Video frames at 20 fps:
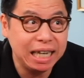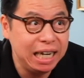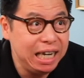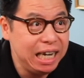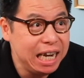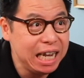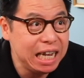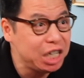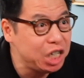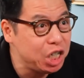
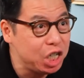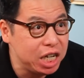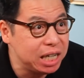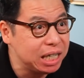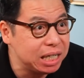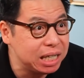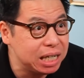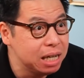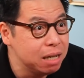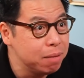
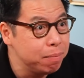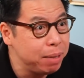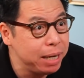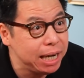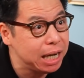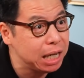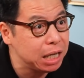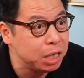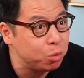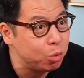delicious
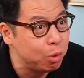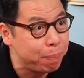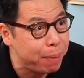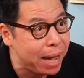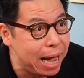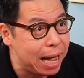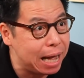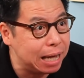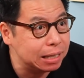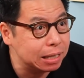penis
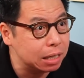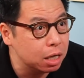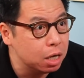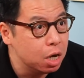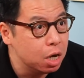repast.